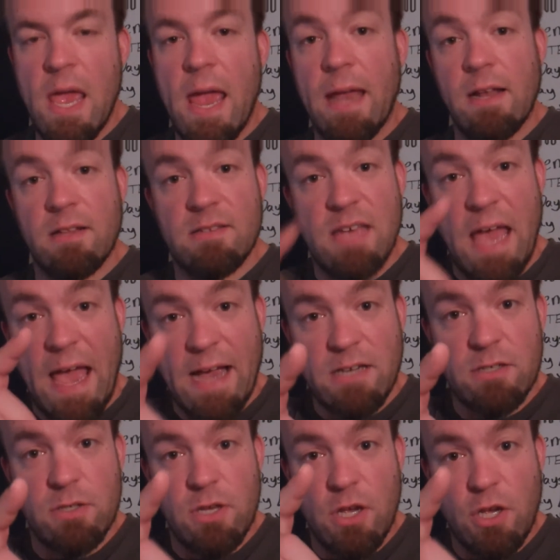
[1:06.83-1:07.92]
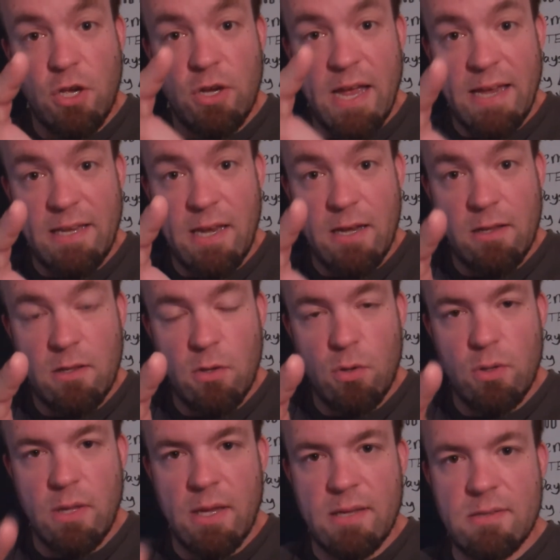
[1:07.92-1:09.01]
And it's actually a good idea to
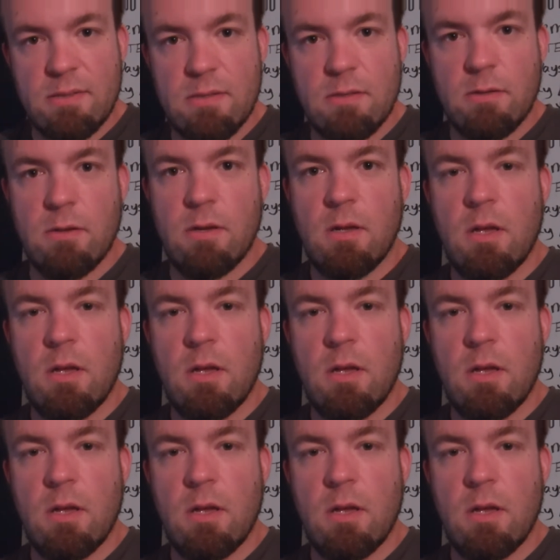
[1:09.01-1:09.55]
do this